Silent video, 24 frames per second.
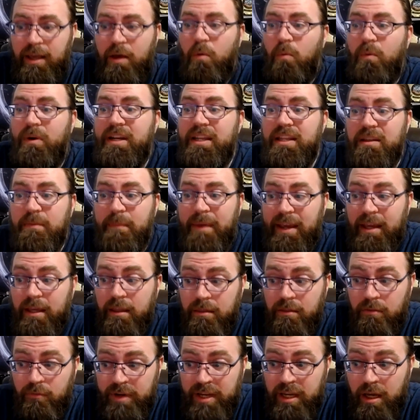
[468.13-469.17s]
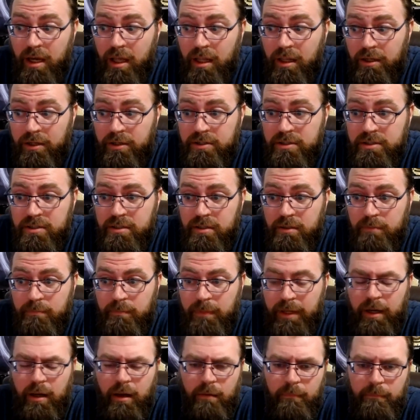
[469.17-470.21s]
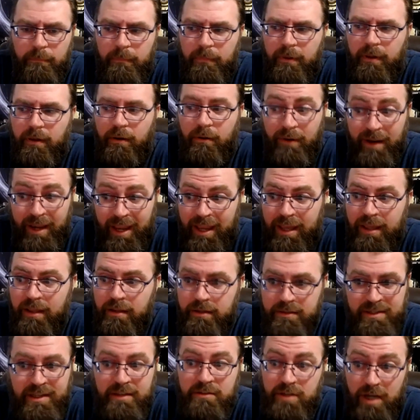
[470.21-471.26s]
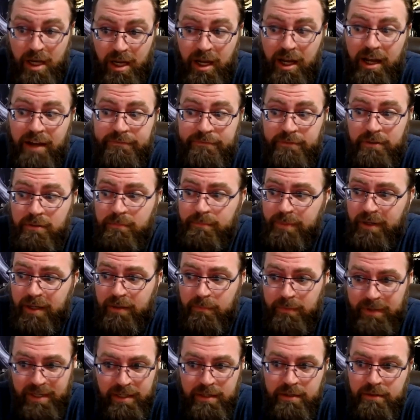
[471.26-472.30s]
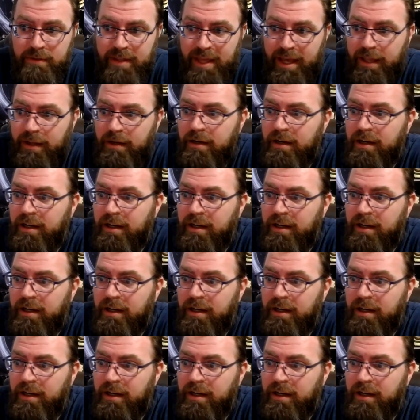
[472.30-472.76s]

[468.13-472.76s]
We need to make it 3 colors. I'm like, okay, sounds awful, but we can do that.